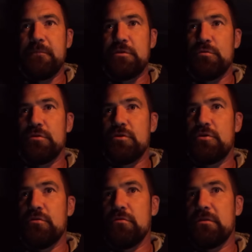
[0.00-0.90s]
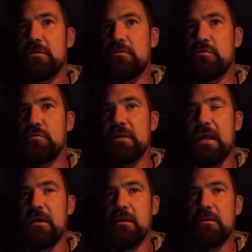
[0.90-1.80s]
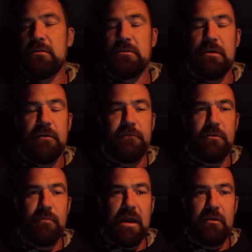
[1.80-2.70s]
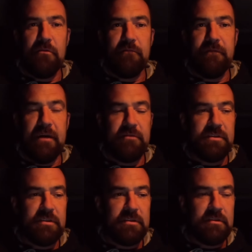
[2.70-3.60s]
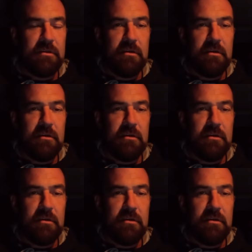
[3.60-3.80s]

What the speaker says: Jules and Sean. So Jules had a few mackerel on feathers